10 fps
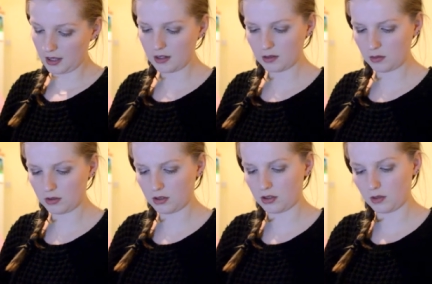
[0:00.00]
This
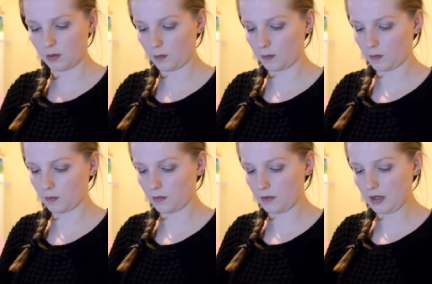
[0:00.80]
one
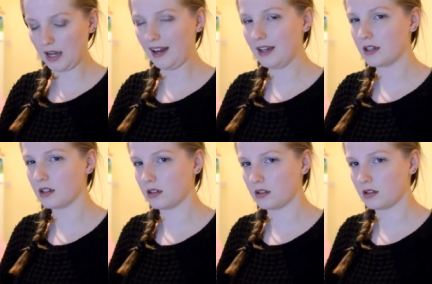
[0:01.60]
I like